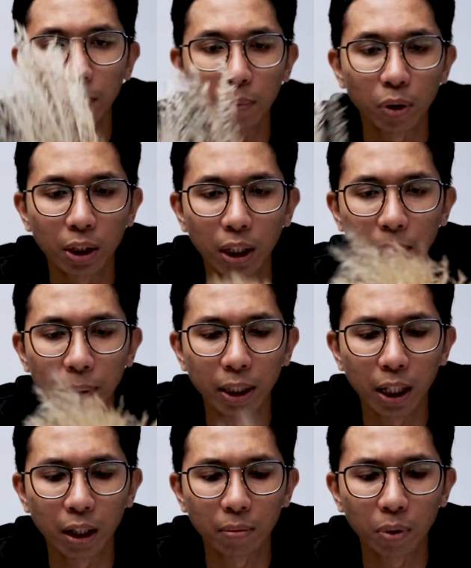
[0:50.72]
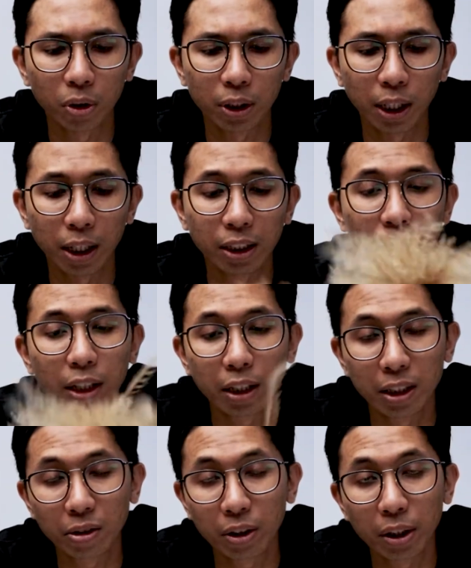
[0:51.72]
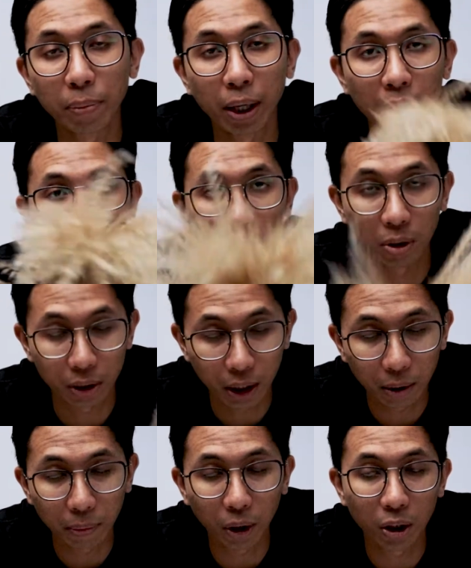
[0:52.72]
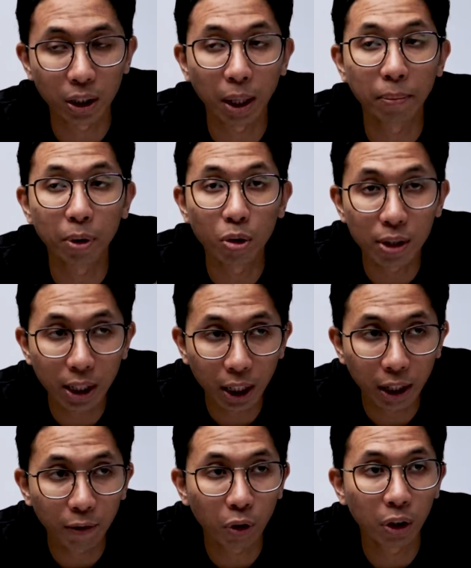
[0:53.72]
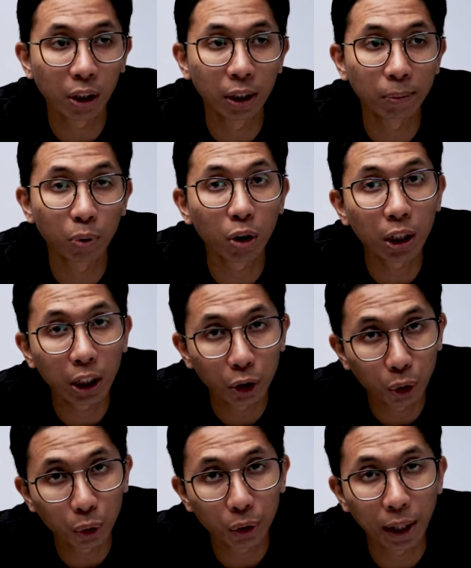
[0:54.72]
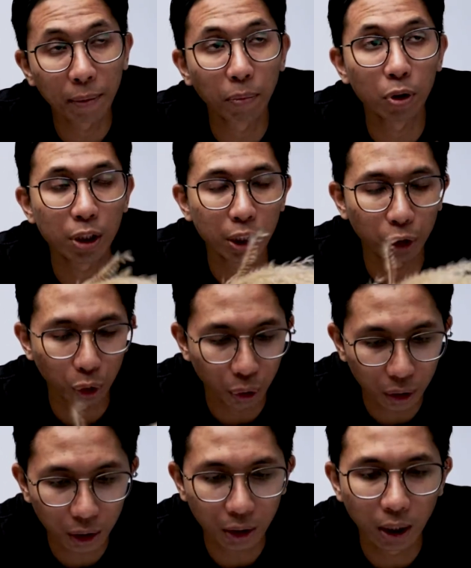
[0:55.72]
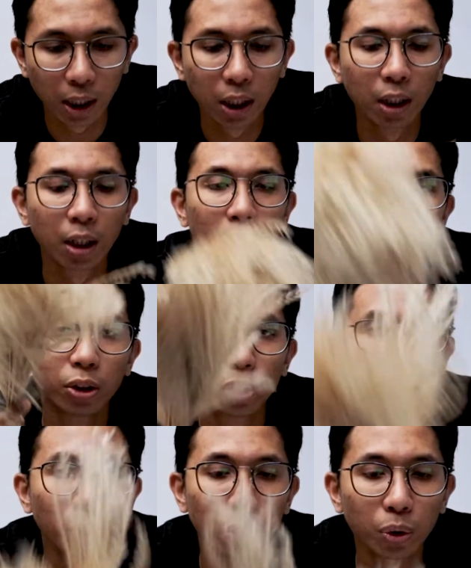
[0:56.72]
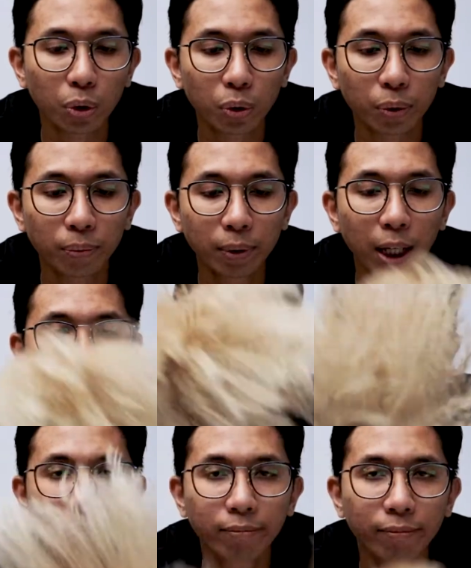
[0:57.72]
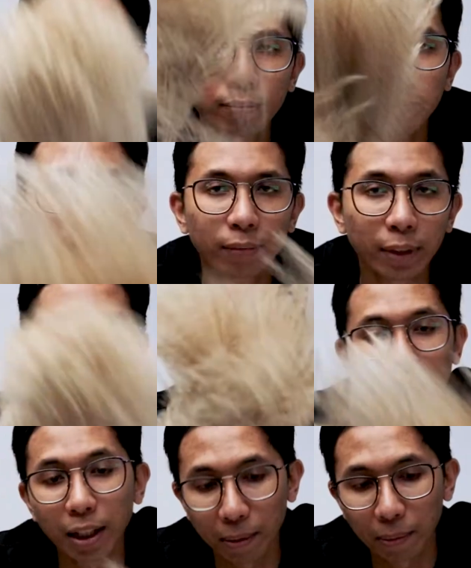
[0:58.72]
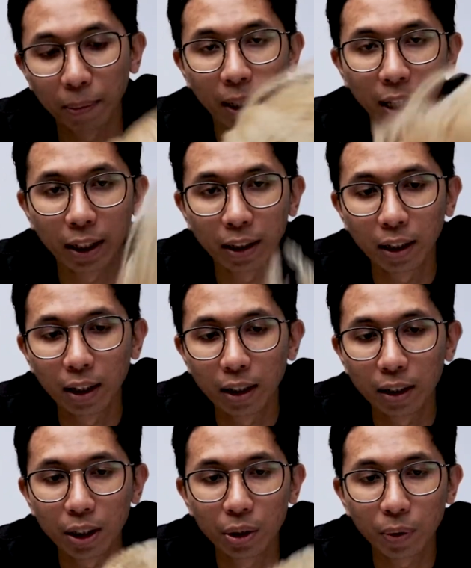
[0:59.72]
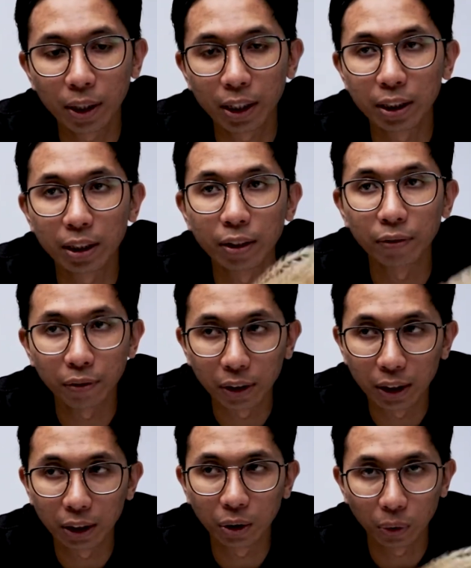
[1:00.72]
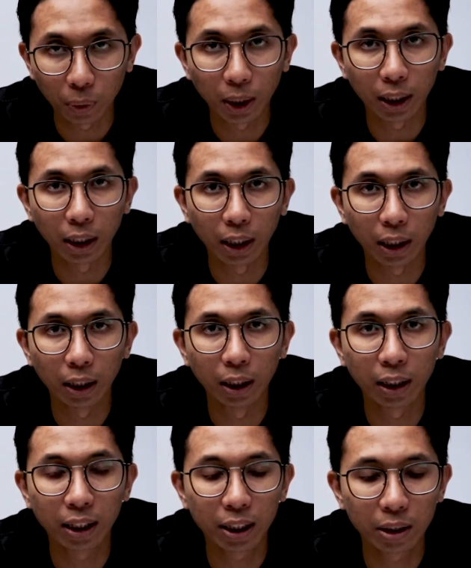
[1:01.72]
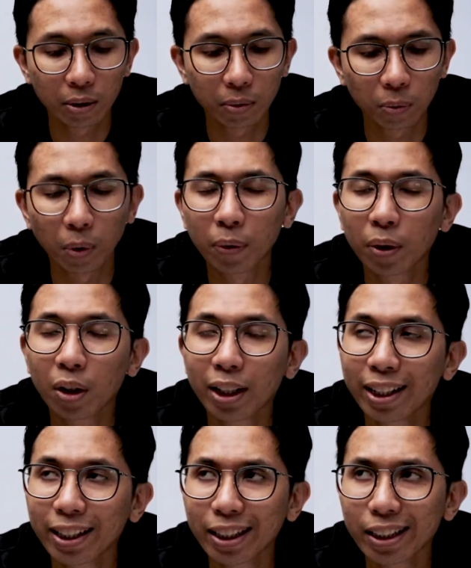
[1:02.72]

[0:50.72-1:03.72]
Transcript: product in unboxing. Actually, it's already been unboxing because I'm using it for a product shoot and portrait shoots. So yeah, actually, but this one is the first one. Is what you call it?